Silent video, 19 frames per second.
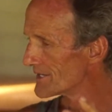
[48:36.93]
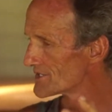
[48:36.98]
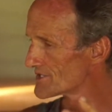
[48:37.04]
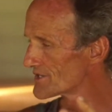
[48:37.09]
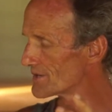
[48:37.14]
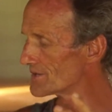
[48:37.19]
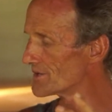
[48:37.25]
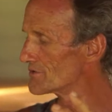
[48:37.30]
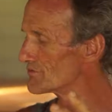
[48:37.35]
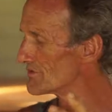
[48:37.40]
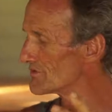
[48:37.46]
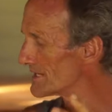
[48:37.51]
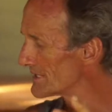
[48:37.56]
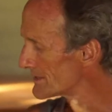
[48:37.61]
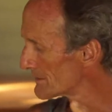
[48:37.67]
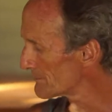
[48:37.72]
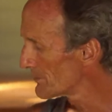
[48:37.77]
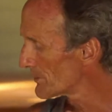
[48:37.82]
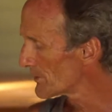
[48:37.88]
So you
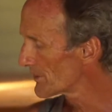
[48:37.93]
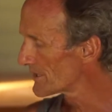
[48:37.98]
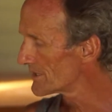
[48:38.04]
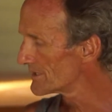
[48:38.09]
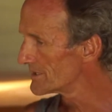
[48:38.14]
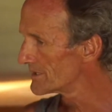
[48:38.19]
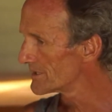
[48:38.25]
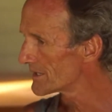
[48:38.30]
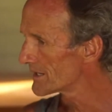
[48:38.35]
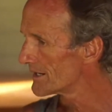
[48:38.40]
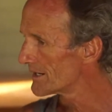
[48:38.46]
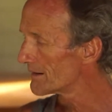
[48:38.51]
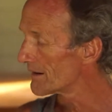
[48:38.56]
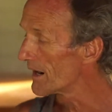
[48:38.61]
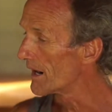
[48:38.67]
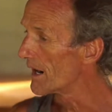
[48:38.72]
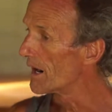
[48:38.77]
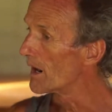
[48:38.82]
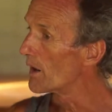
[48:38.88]
read the book and you go,
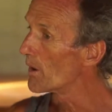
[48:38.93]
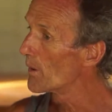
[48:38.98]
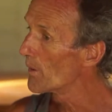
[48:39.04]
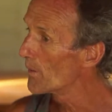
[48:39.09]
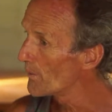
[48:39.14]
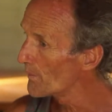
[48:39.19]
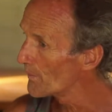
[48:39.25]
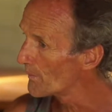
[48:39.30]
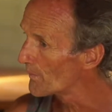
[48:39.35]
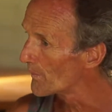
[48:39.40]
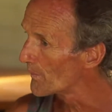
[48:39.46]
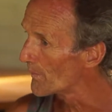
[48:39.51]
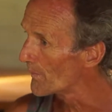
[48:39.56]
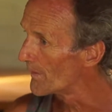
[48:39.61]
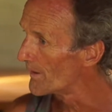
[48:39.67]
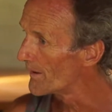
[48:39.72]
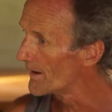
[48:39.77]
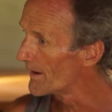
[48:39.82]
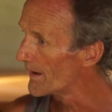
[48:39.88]
oh,
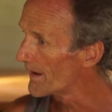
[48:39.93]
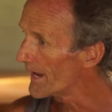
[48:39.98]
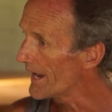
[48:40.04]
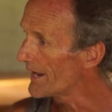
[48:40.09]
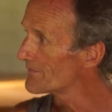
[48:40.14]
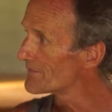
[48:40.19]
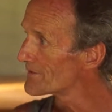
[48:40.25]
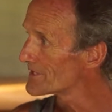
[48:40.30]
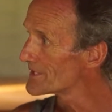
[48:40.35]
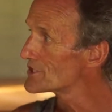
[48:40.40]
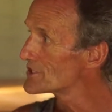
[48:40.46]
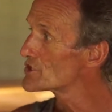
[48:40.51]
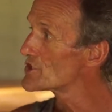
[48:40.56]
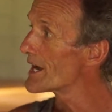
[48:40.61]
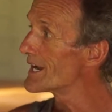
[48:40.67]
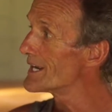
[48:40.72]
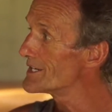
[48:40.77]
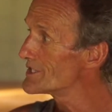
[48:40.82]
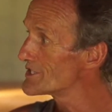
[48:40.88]
everything
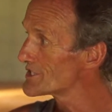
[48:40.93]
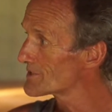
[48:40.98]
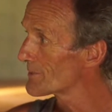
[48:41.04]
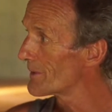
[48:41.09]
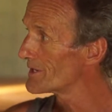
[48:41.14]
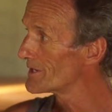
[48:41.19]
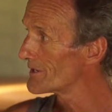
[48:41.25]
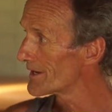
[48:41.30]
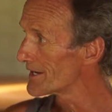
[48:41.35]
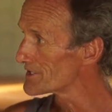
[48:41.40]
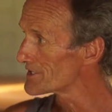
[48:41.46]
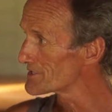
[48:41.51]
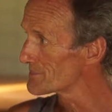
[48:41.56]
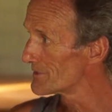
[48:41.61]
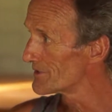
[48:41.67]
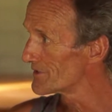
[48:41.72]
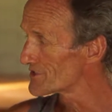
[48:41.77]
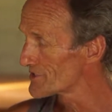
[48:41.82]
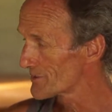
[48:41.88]
changes when you get
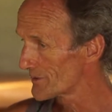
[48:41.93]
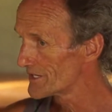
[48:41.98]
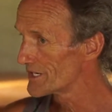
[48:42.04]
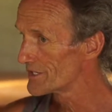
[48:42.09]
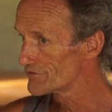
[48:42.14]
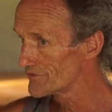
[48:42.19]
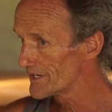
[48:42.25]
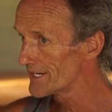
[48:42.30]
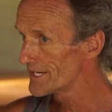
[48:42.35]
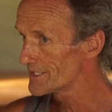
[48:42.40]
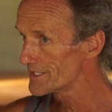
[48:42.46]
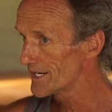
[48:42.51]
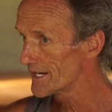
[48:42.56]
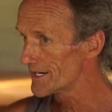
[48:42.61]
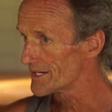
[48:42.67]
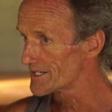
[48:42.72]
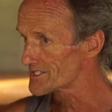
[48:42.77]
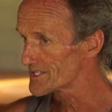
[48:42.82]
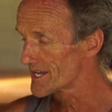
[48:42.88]
spiritual, and it really
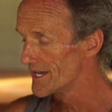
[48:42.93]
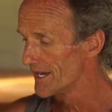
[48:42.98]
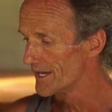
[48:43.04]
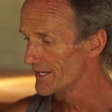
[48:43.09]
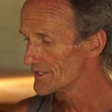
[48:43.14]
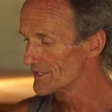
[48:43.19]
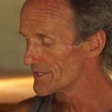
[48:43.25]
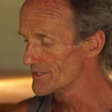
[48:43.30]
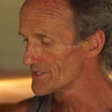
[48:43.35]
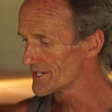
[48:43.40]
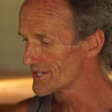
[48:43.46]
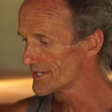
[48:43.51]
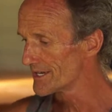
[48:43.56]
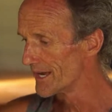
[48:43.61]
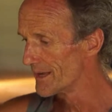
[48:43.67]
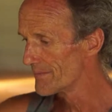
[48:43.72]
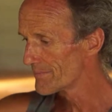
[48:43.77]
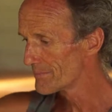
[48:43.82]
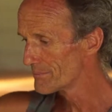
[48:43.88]
does. Usually,
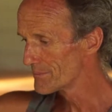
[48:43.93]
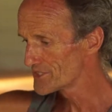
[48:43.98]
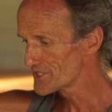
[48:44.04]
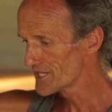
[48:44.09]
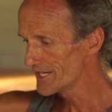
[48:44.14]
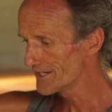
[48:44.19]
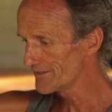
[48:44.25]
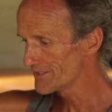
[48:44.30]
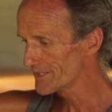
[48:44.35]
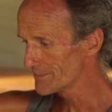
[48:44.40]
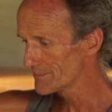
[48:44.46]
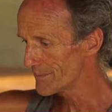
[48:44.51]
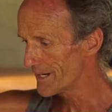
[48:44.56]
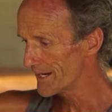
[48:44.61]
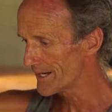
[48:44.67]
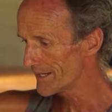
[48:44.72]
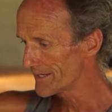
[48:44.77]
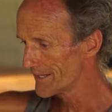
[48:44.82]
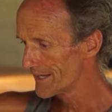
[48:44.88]
material
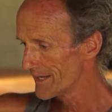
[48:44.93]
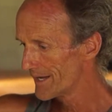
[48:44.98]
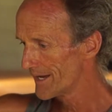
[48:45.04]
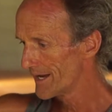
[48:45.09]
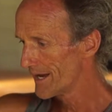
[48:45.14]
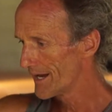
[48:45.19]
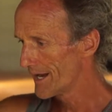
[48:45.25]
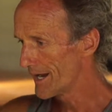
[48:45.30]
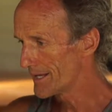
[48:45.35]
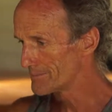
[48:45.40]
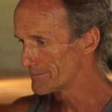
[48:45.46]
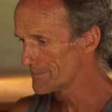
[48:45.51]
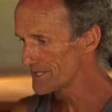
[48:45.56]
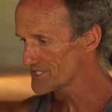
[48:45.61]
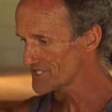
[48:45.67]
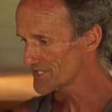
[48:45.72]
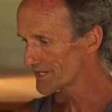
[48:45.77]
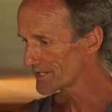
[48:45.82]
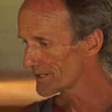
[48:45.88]
man and
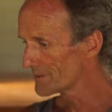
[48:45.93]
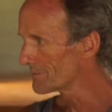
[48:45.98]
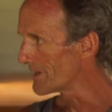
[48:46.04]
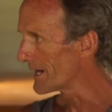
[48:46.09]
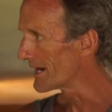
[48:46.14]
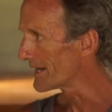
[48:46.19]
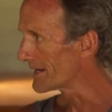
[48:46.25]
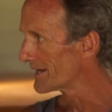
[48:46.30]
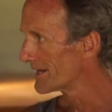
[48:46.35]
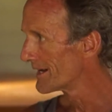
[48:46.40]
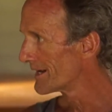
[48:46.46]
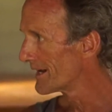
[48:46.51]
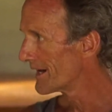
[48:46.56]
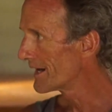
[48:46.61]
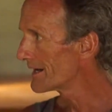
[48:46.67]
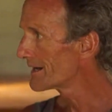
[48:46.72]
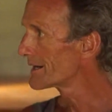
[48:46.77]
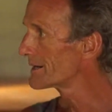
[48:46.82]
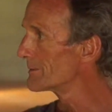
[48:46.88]
mystical man
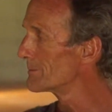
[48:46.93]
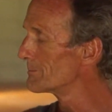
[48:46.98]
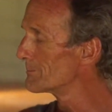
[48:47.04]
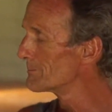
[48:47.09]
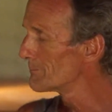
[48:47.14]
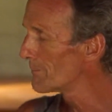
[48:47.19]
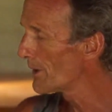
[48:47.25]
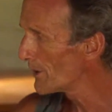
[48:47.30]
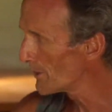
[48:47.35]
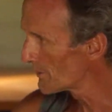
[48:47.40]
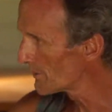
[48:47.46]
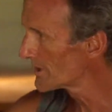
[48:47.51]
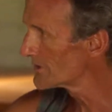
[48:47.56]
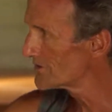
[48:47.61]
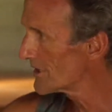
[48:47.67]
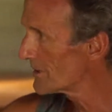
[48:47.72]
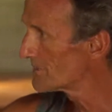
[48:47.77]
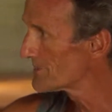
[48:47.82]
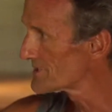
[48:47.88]
are
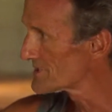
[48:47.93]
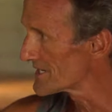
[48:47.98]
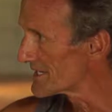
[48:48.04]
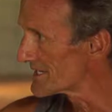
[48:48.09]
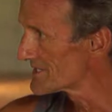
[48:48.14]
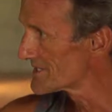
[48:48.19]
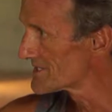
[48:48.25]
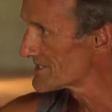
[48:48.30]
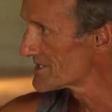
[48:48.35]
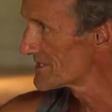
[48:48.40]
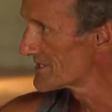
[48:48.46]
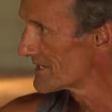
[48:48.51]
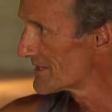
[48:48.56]
polar opposites.